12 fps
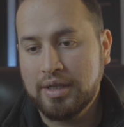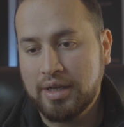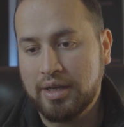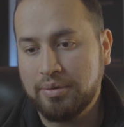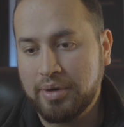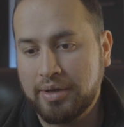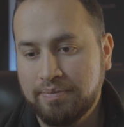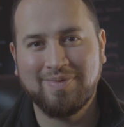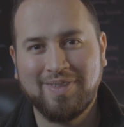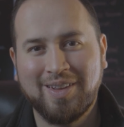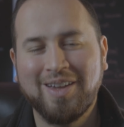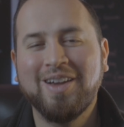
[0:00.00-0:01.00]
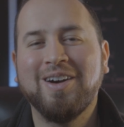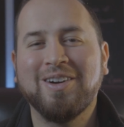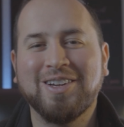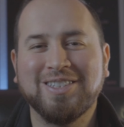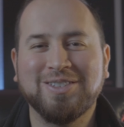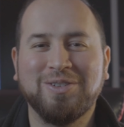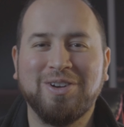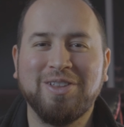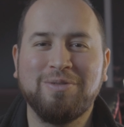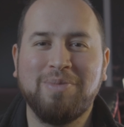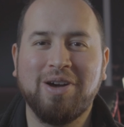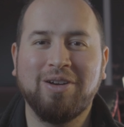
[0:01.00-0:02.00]
Anyway, okay, so
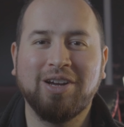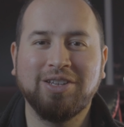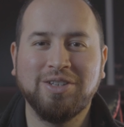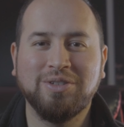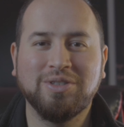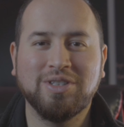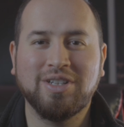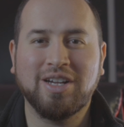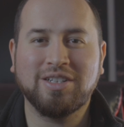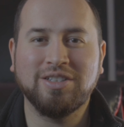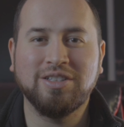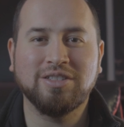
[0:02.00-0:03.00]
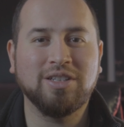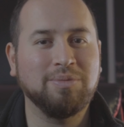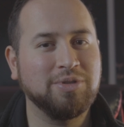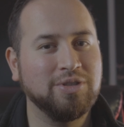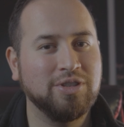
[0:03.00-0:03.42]
another mount I use is actually the